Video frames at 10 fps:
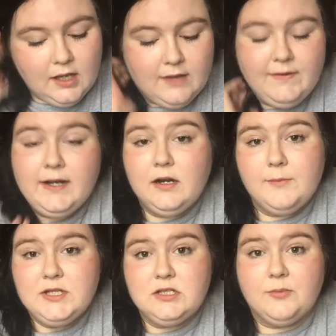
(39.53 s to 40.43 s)
if I did not
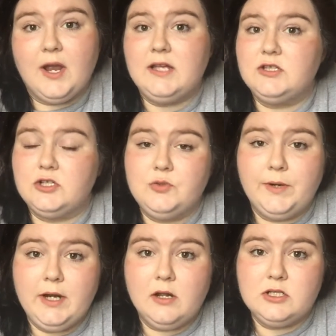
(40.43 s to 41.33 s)
mention the price, they're
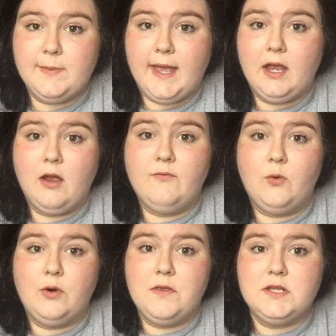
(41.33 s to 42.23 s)
$20 a bag
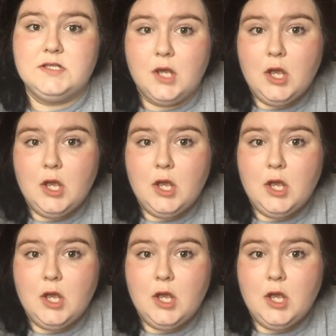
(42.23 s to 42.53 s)
for this